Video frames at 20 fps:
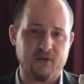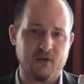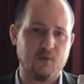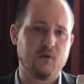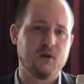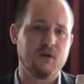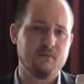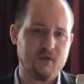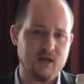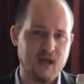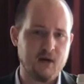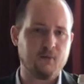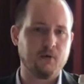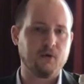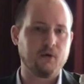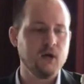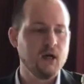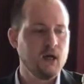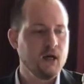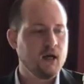You want to be
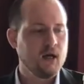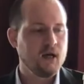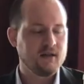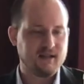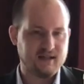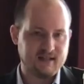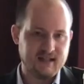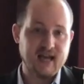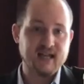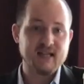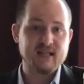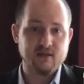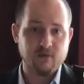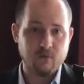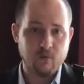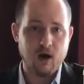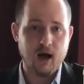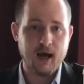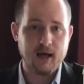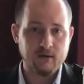able to taste the
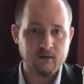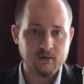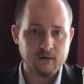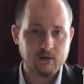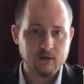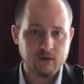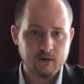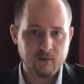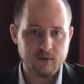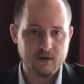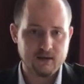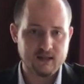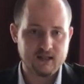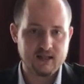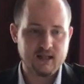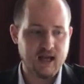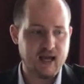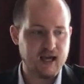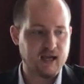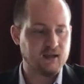wine with the
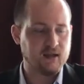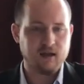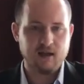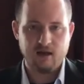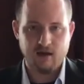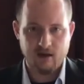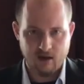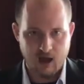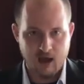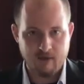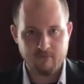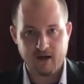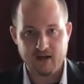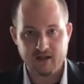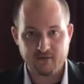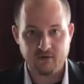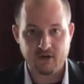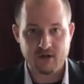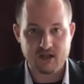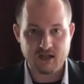steak and vice
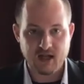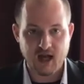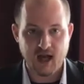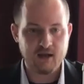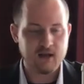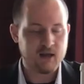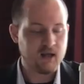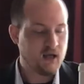versa.